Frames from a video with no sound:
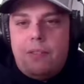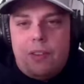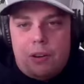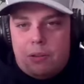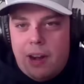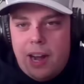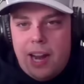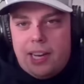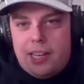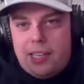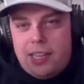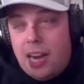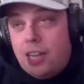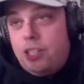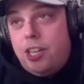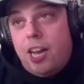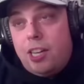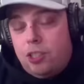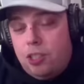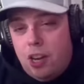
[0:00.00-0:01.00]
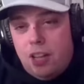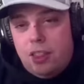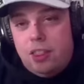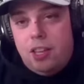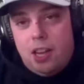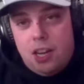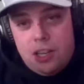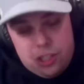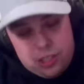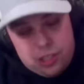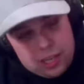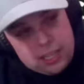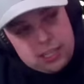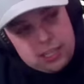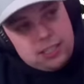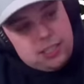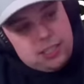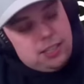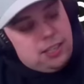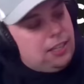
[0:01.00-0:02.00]
ranked. Actually, I saw
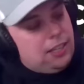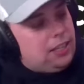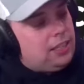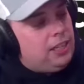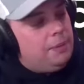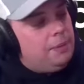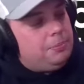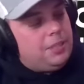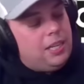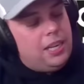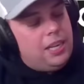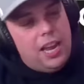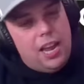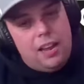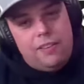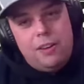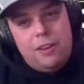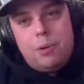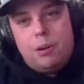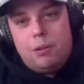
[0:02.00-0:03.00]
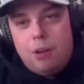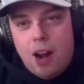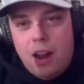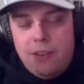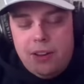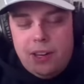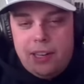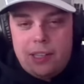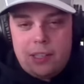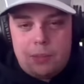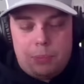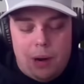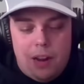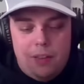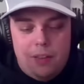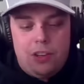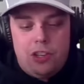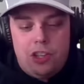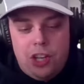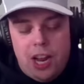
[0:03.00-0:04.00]
a clip today of him arriving in his
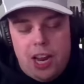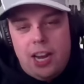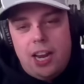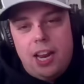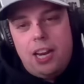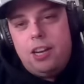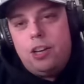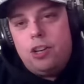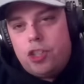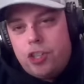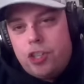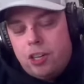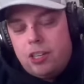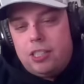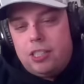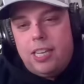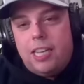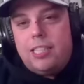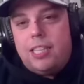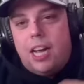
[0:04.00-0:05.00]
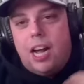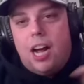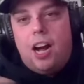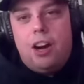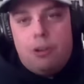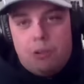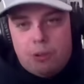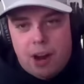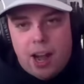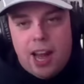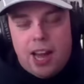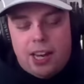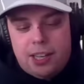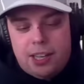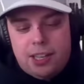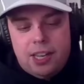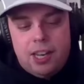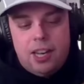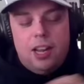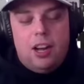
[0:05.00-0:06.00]
private jet, and his shirt says
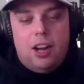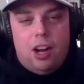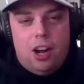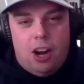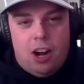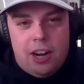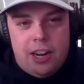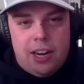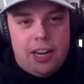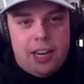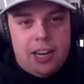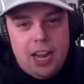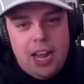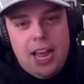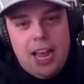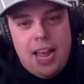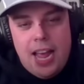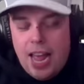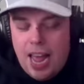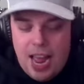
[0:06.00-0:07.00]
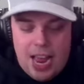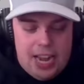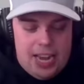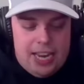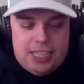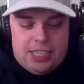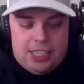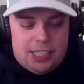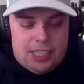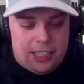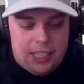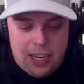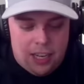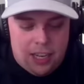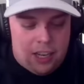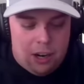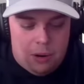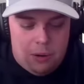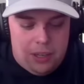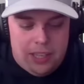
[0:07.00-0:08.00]
unranked on it. And he's just going
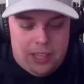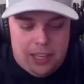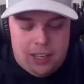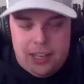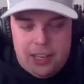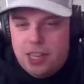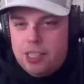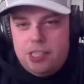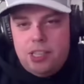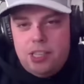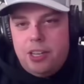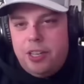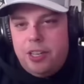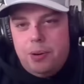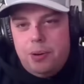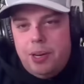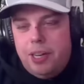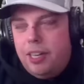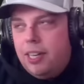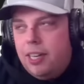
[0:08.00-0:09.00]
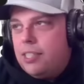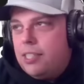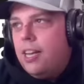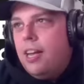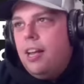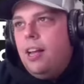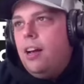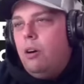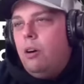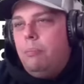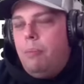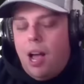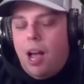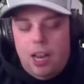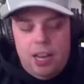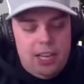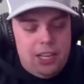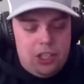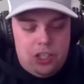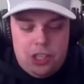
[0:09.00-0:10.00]
to go in there, and he's going to do what he does.
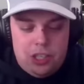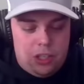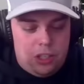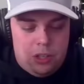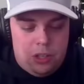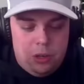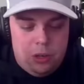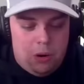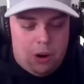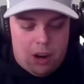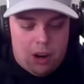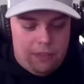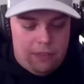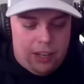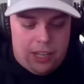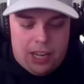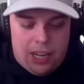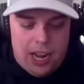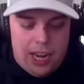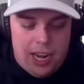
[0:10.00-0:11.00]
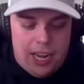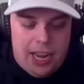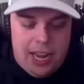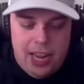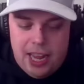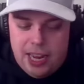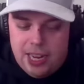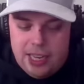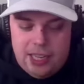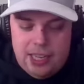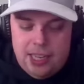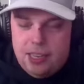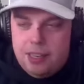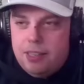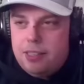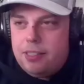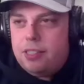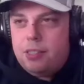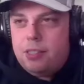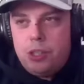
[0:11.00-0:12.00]
O'Malley is just too hard of a guy to hit.
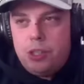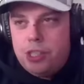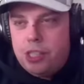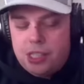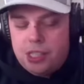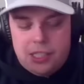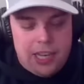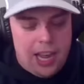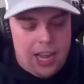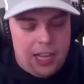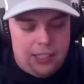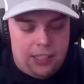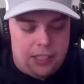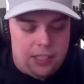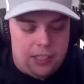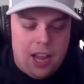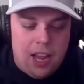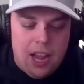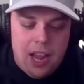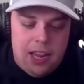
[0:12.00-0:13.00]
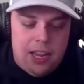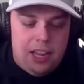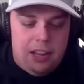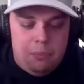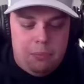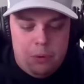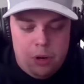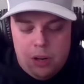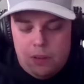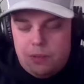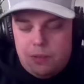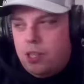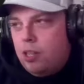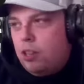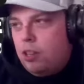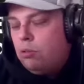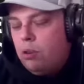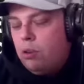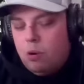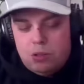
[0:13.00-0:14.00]
He switches stances. He moves. He
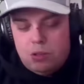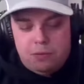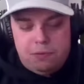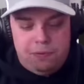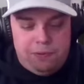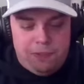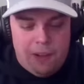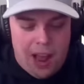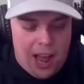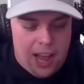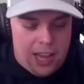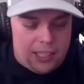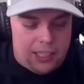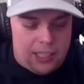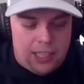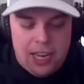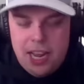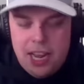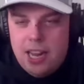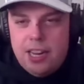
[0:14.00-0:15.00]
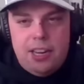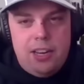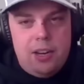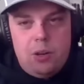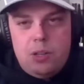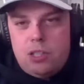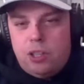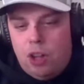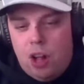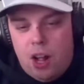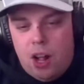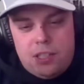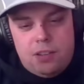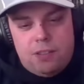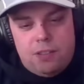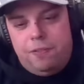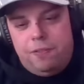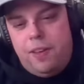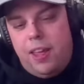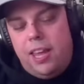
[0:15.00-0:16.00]
throws fast. You know, he's lots
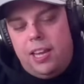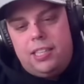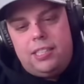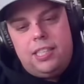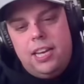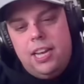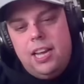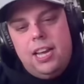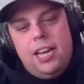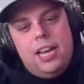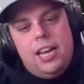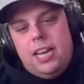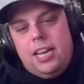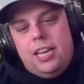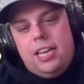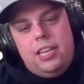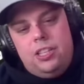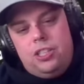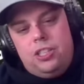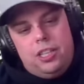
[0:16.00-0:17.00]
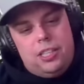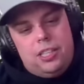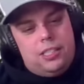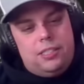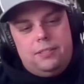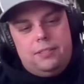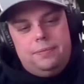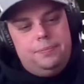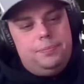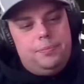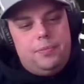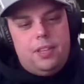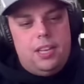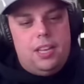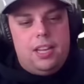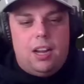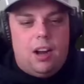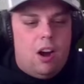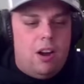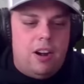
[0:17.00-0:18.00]
of fakes. He's just
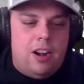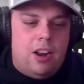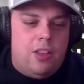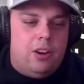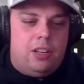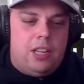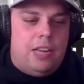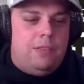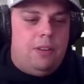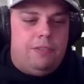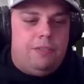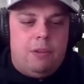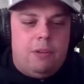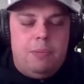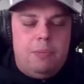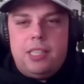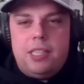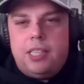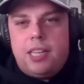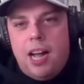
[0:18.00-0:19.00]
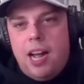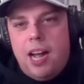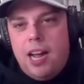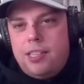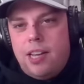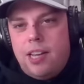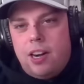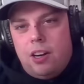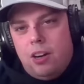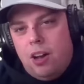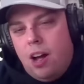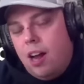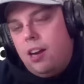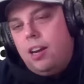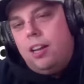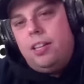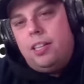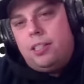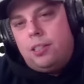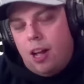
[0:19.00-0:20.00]
on another level from these guys that are not
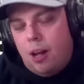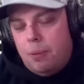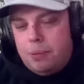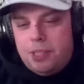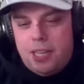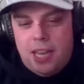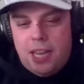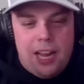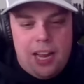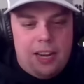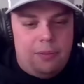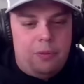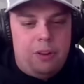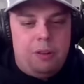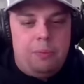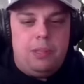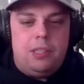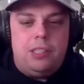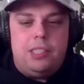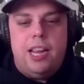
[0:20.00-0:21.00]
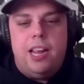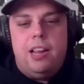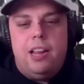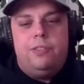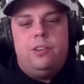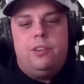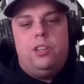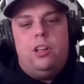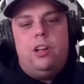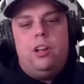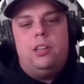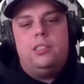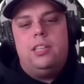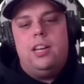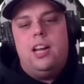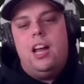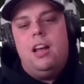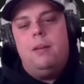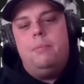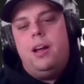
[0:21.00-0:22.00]
in the top 10. We've been saying it for a long
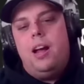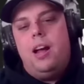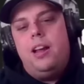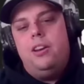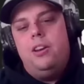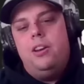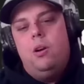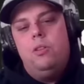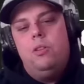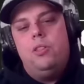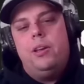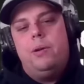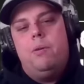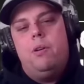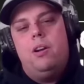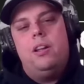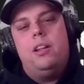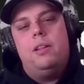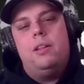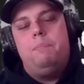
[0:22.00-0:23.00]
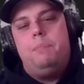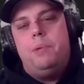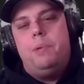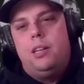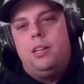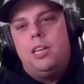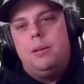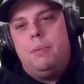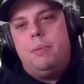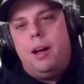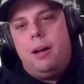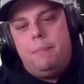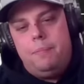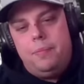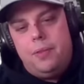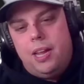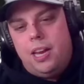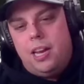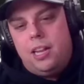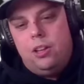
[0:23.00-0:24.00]
time. I know that they want to build him up,
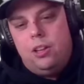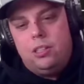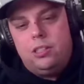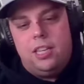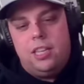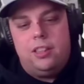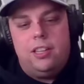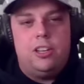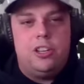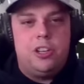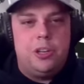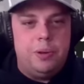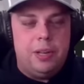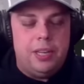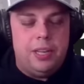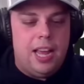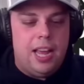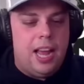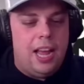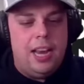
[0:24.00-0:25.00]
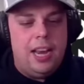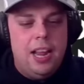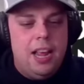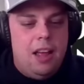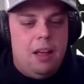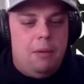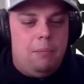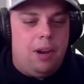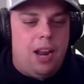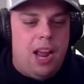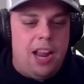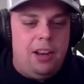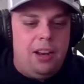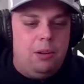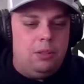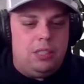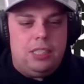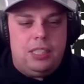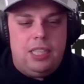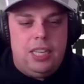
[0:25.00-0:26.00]
and it looks like they're doing that. But I
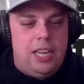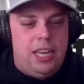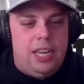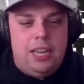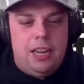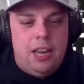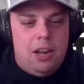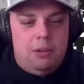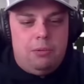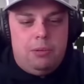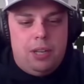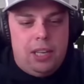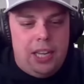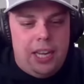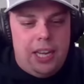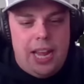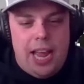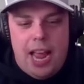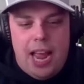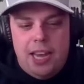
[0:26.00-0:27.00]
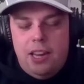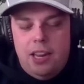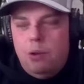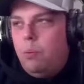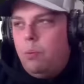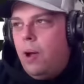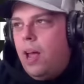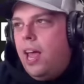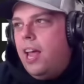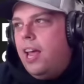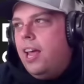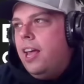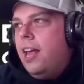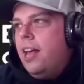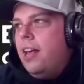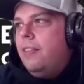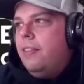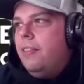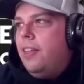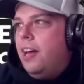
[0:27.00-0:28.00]
don't see really any way
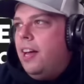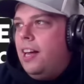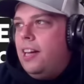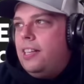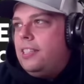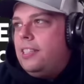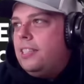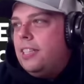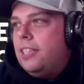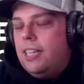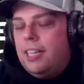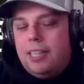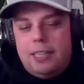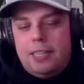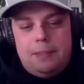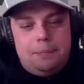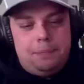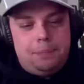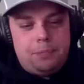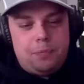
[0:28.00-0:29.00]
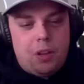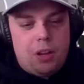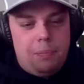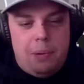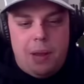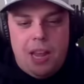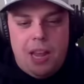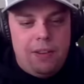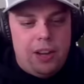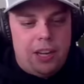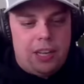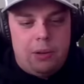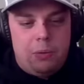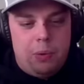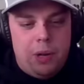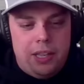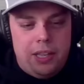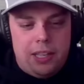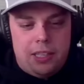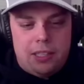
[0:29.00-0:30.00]
that Paiva can
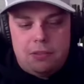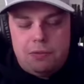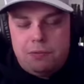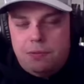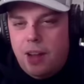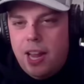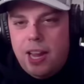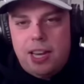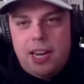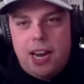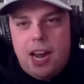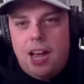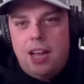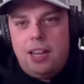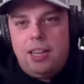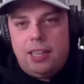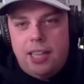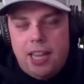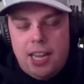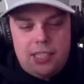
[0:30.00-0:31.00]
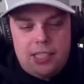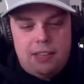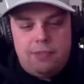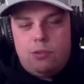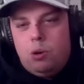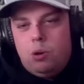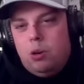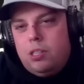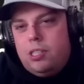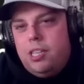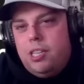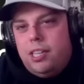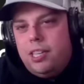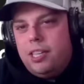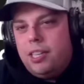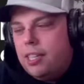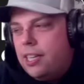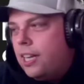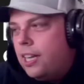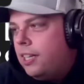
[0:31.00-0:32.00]
win this fight unless, of course, he
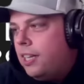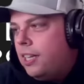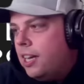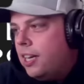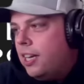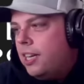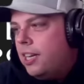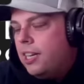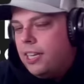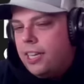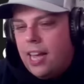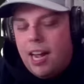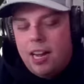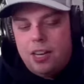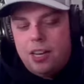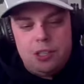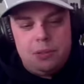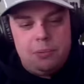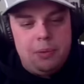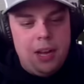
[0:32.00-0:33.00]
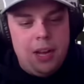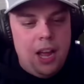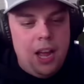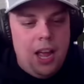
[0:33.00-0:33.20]
can get lucky and catch him.